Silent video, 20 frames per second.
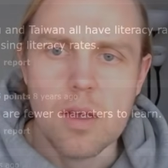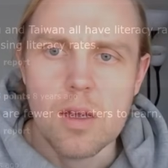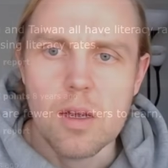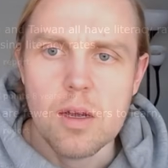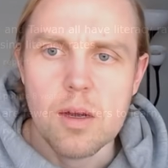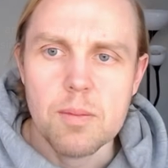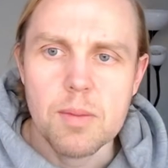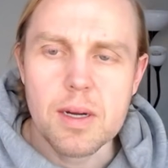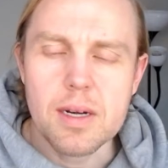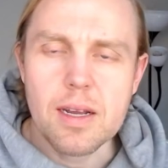
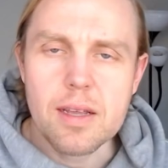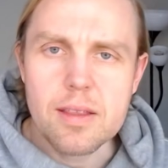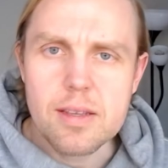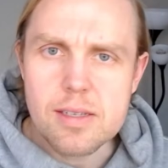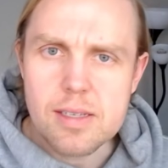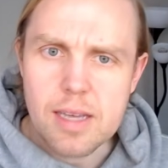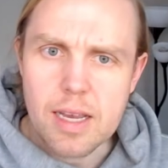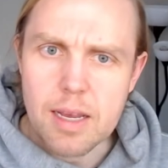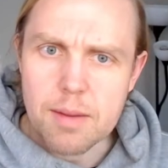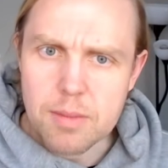But at the
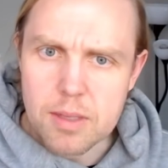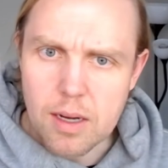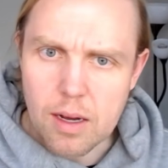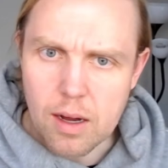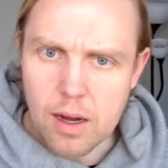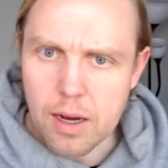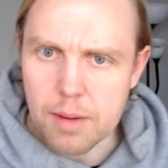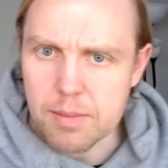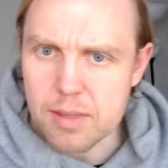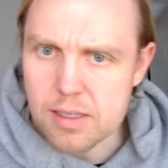same
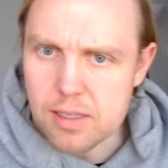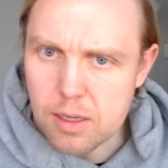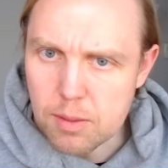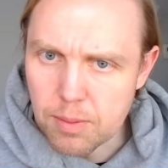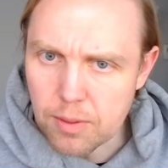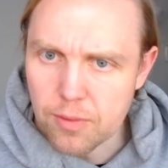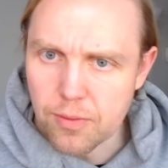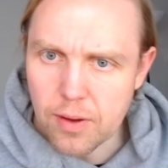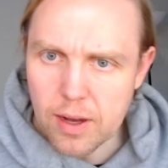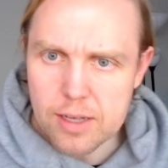time, the
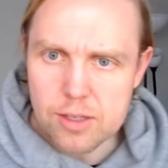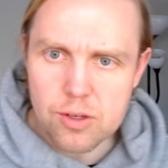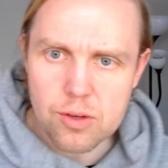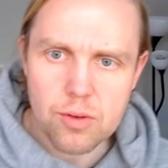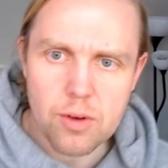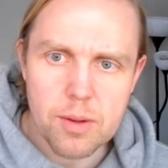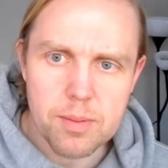simplified script